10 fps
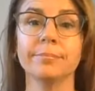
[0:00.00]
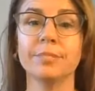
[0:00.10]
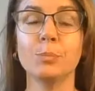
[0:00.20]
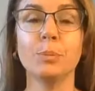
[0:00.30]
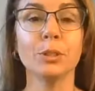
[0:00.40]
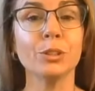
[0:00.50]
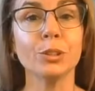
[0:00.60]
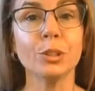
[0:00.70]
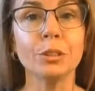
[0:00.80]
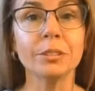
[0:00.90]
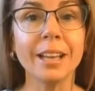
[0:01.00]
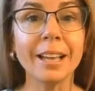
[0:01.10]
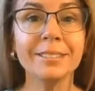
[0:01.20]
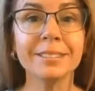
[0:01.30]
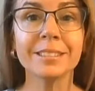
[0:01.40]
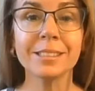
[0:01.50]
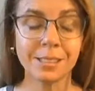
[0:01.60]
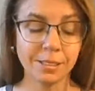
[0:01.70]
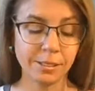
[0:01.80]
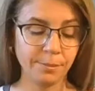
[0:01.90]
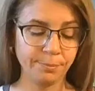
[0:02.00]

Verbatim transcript: spiritual guidance,